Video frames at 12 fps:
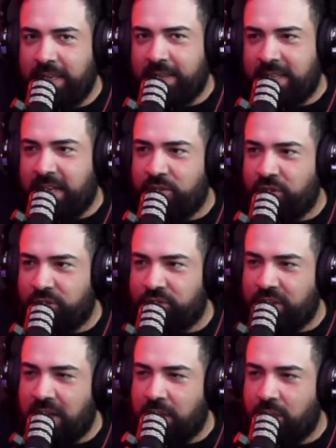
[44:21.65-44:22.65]
Then I took a
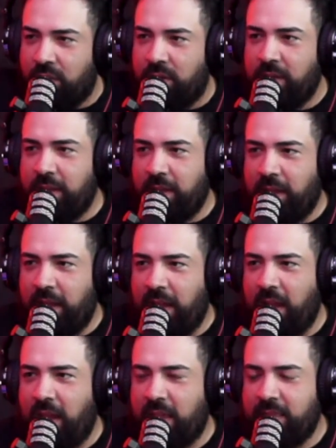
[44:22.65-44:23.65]
shower,
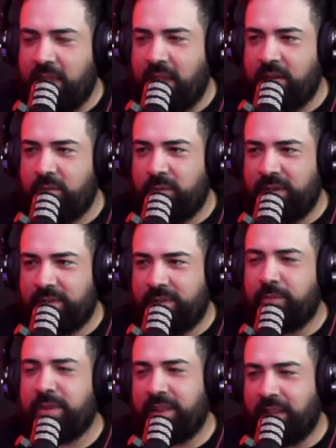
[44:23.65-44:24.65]
and then we
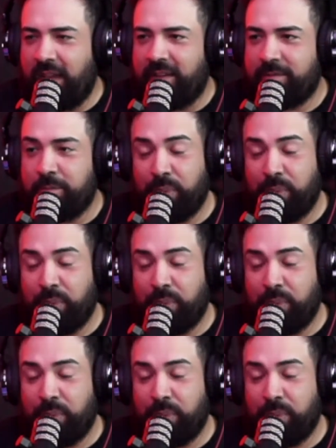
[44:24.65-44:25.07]
left.